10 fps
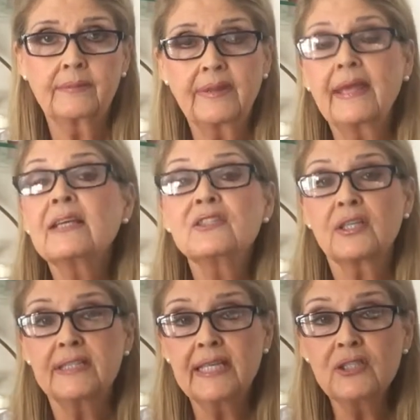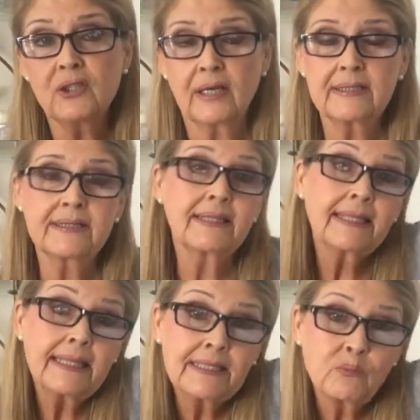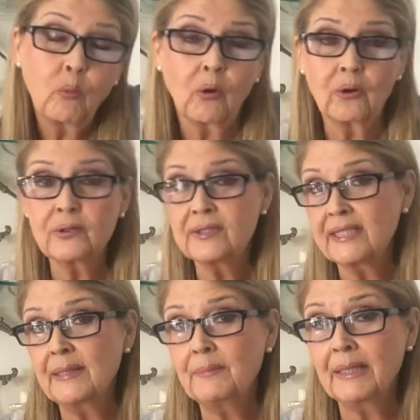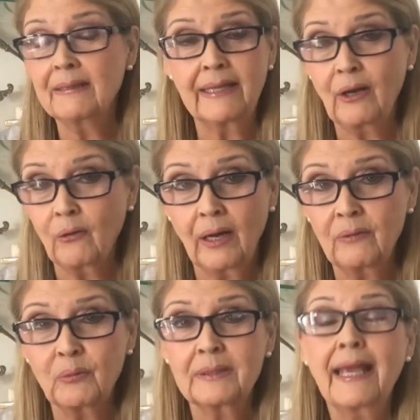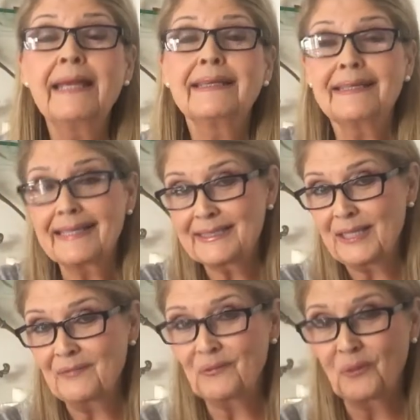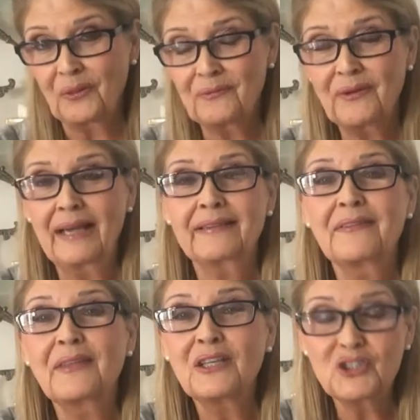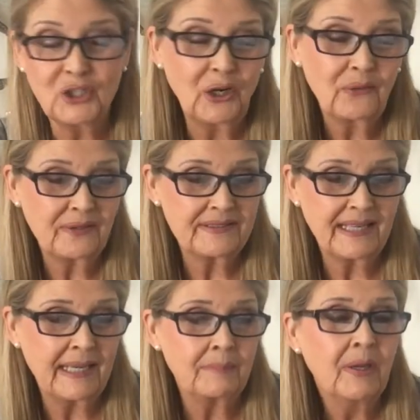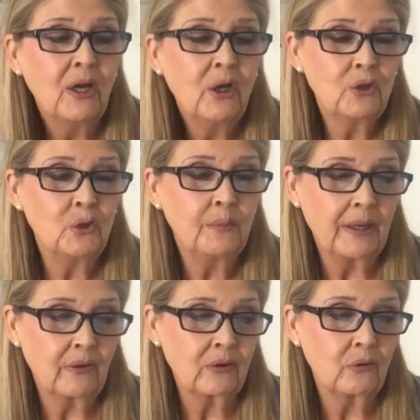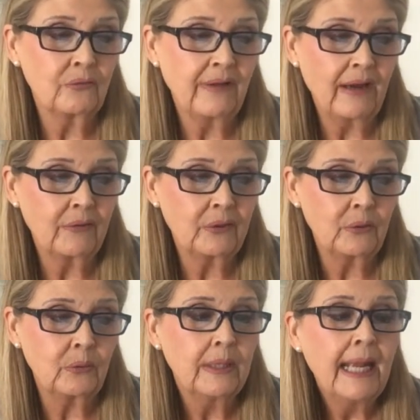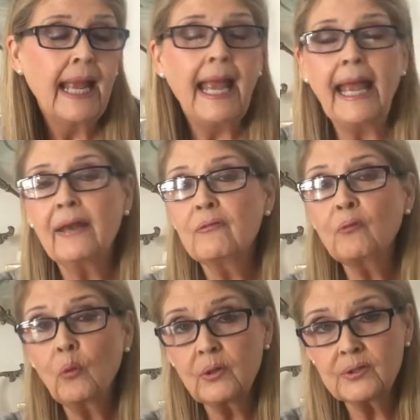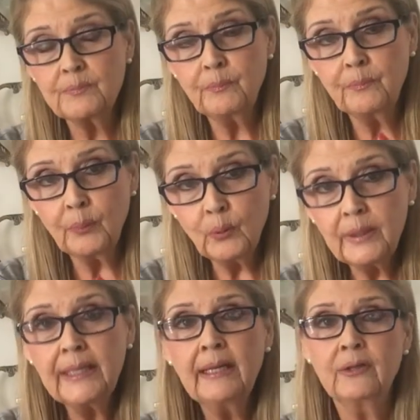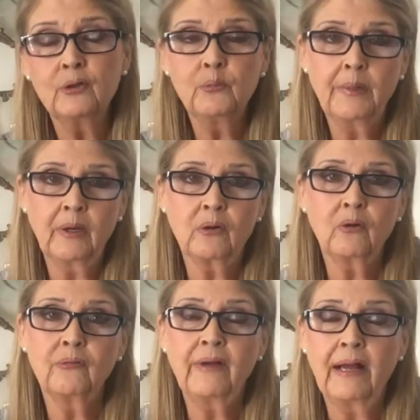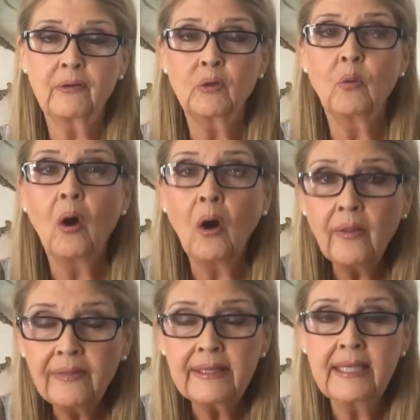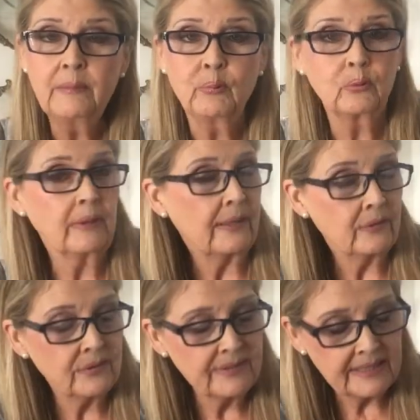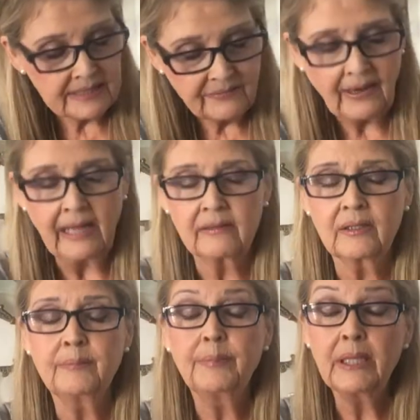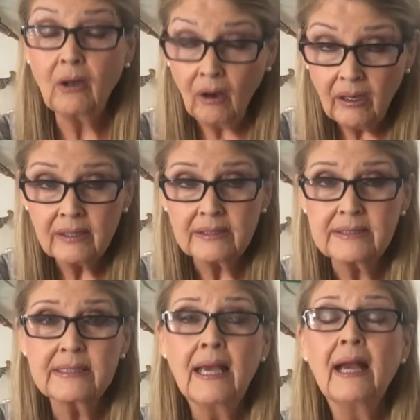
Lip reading: things to teach us. These words seemingly are unrelated except for the fact that they share the same numerical value. And of course, putting a numerical value on the Hebrew letters is valid because